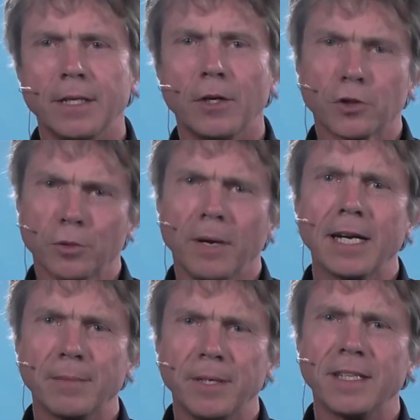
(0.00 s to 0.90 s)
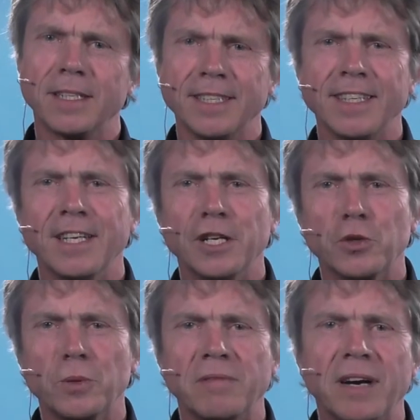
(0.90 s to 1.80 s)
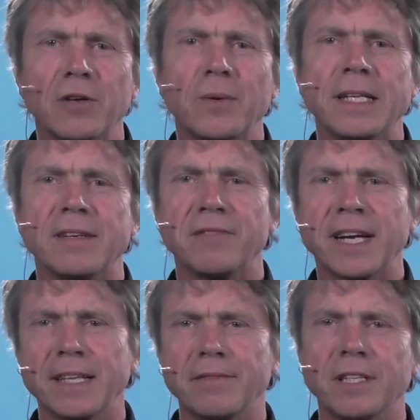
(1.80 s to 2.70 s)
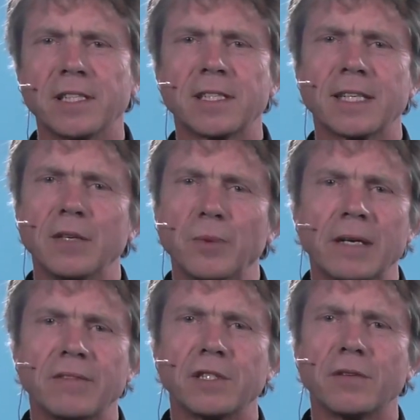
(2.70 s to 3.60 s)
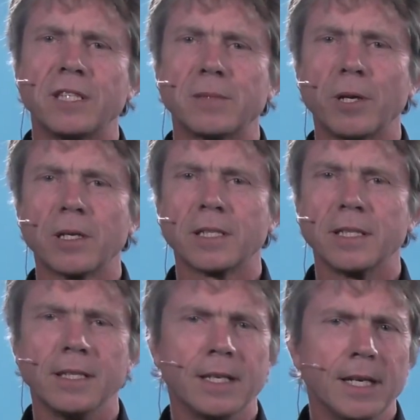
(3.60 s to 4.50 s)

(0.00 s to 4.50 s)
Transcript: also ability, to evaluate the effectiveness and relevance of this policy